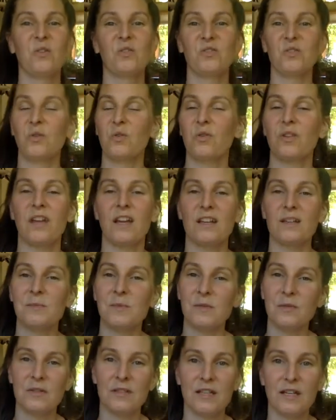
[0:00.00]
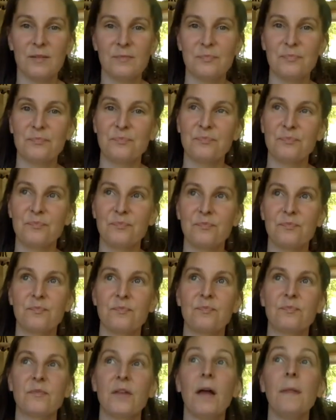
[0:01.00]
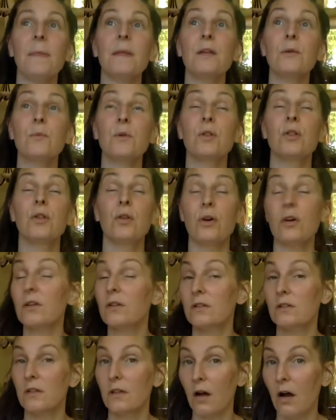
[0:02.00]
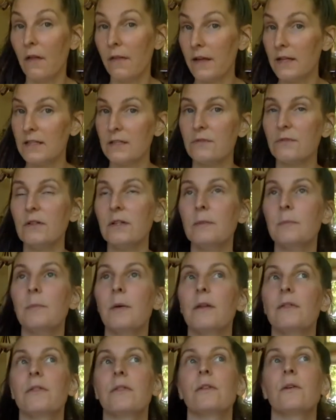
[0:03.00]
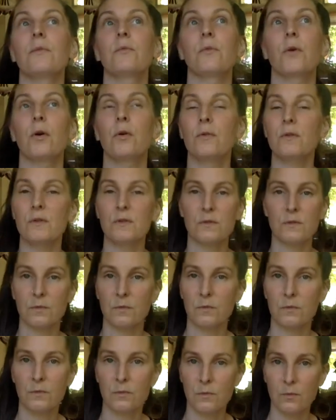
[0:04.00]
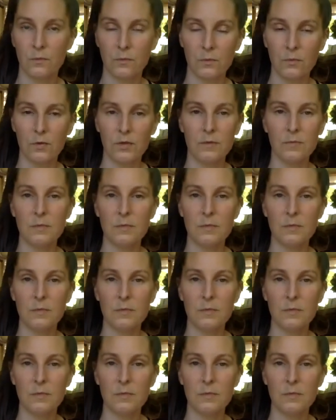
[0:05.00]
totally had to be redone. Not that it would look all that different, but the rows wouldn't